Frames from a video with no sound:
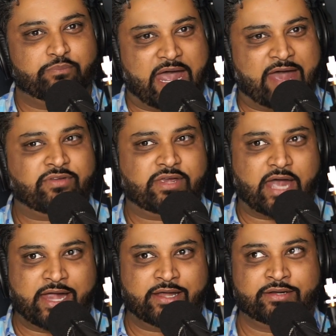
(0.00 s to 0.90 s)
having
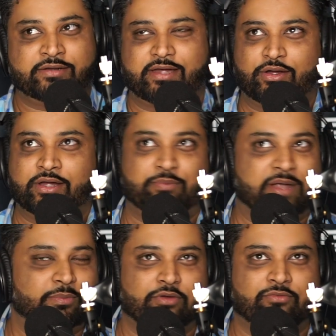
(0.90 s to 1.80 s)
hired
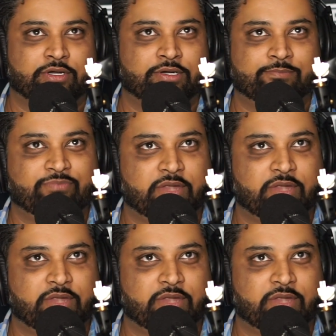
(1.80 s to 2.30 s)
probably over